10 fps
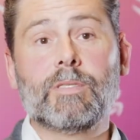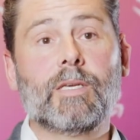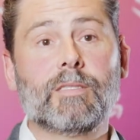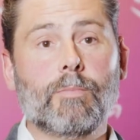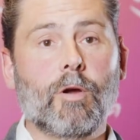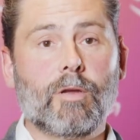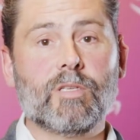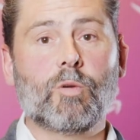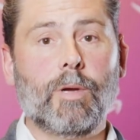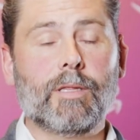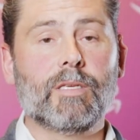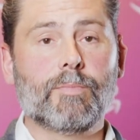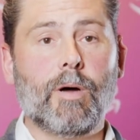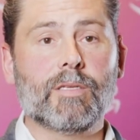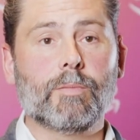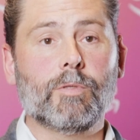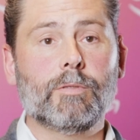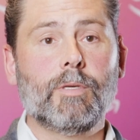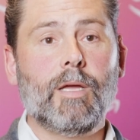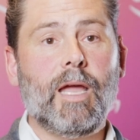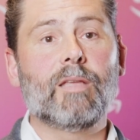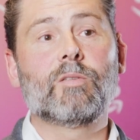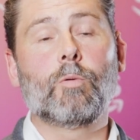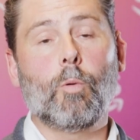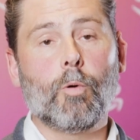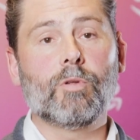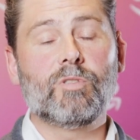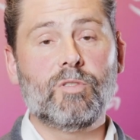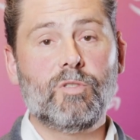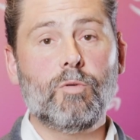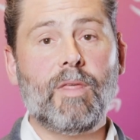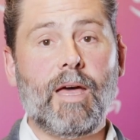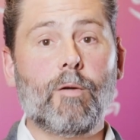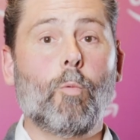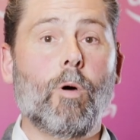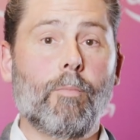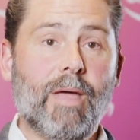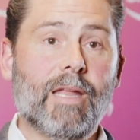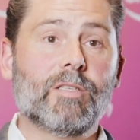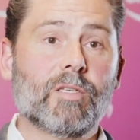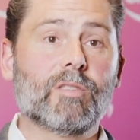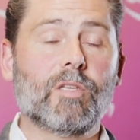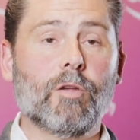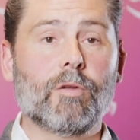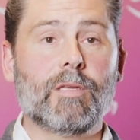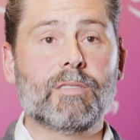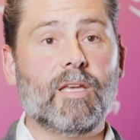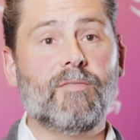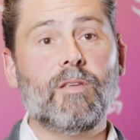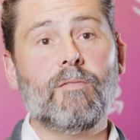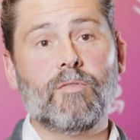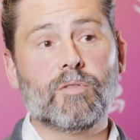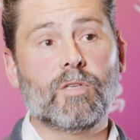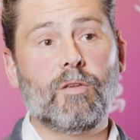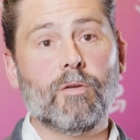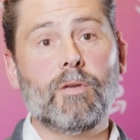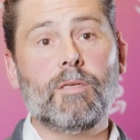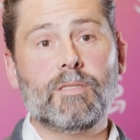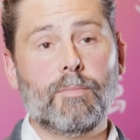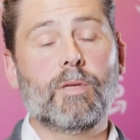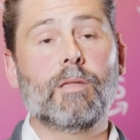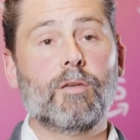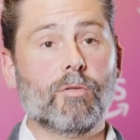wants to get to market as quickly as possible. And so in order to do that while managing security and safety, for security, typically